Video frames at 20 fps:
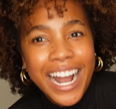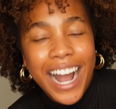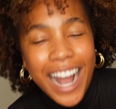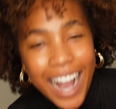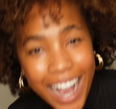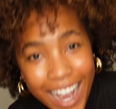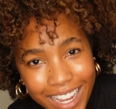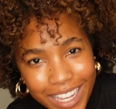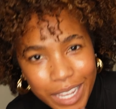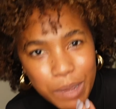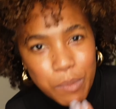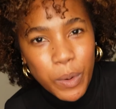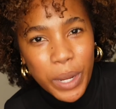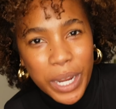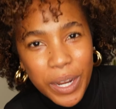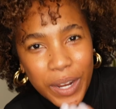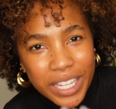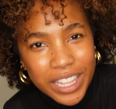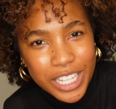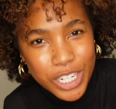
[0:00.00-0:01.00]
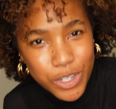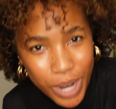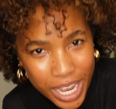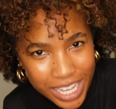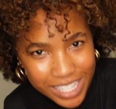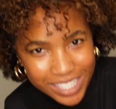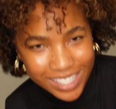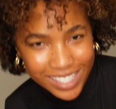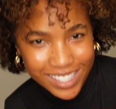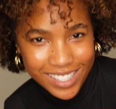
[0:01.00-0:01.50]
I am wearing the
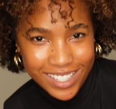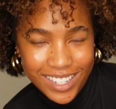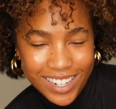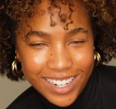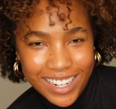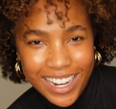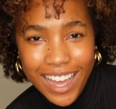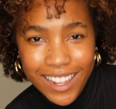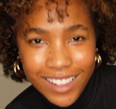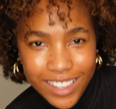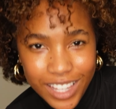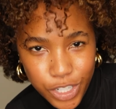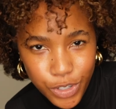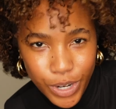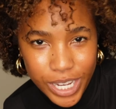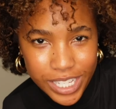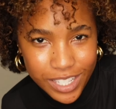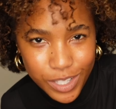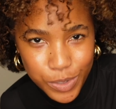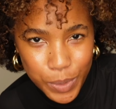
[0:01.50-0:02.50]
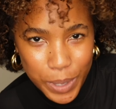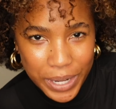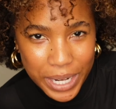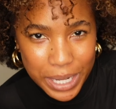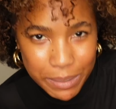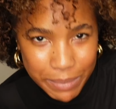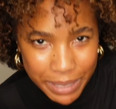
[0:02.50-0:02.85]
dress, not the dress is wearing